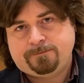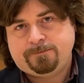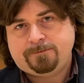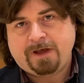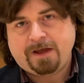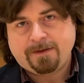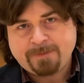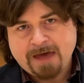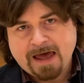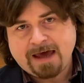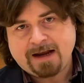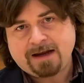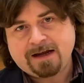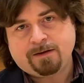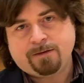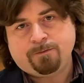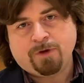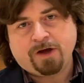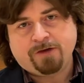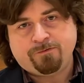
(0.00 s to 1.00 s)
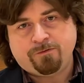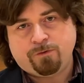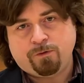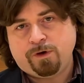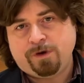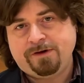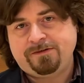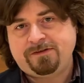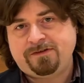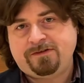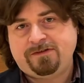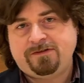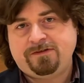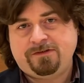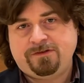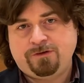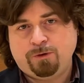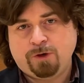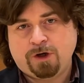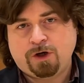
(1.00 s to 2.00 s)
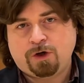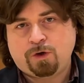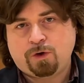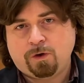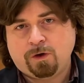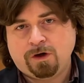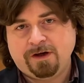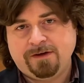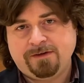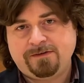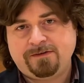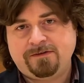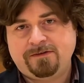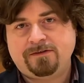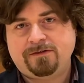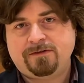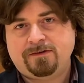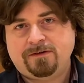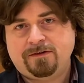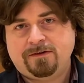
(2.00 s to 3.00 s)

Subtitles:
I'm adding my voice to a chorus